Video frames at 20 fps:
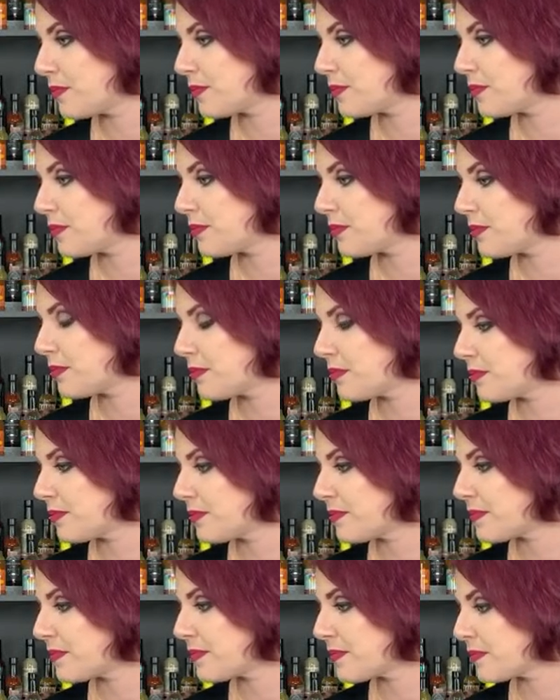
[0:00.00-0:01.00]

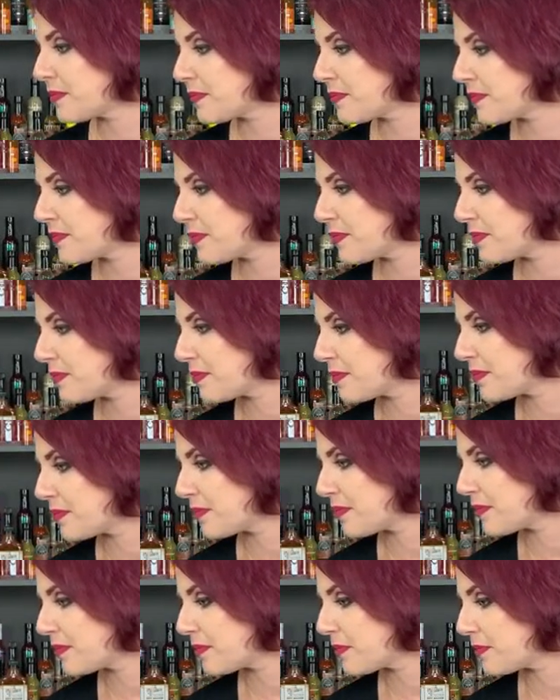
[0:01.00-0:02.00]

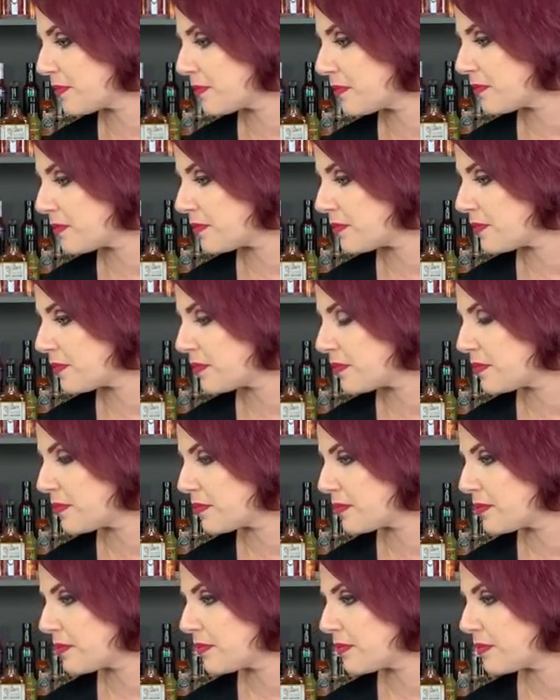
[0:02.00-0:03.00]

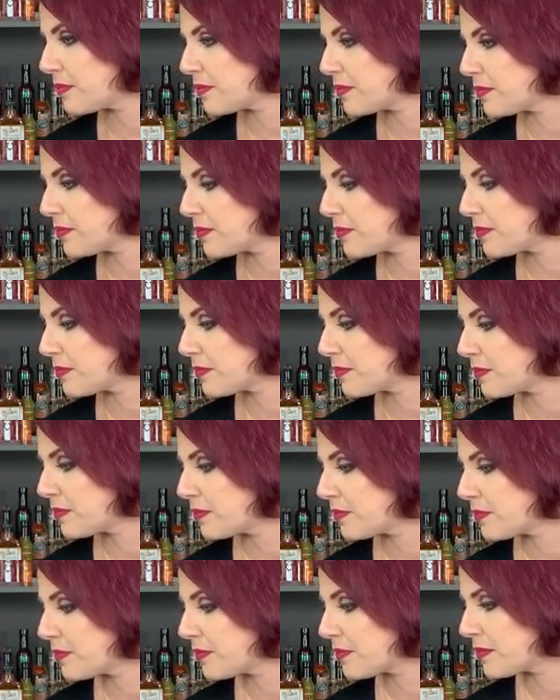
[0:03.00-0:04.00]

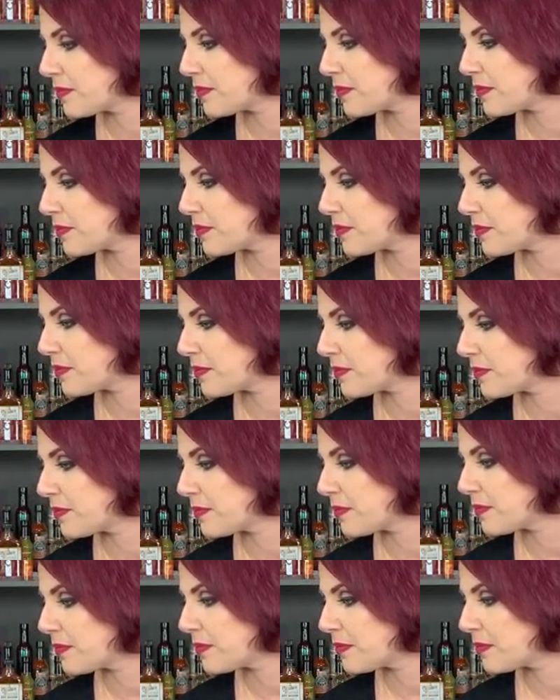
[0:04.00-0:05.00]

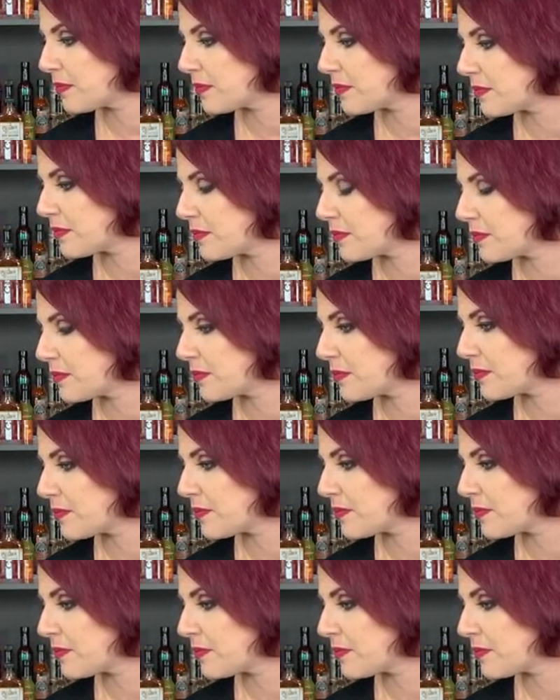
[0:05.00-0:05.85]
(not speaking)